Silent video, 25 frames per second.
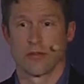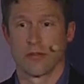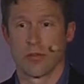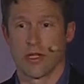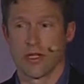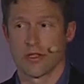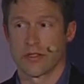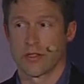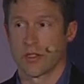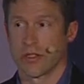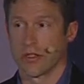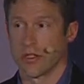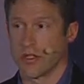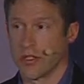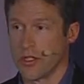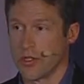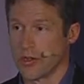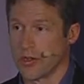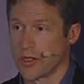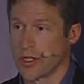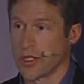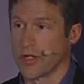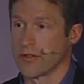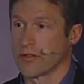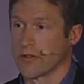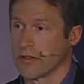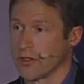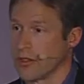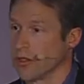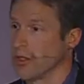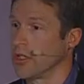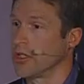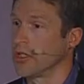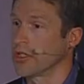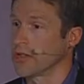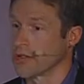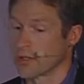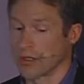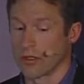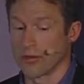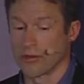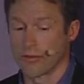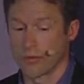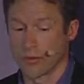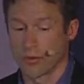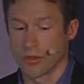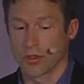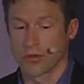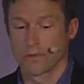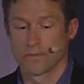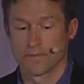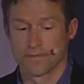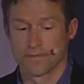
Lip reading: based on the use case that you need to solve for.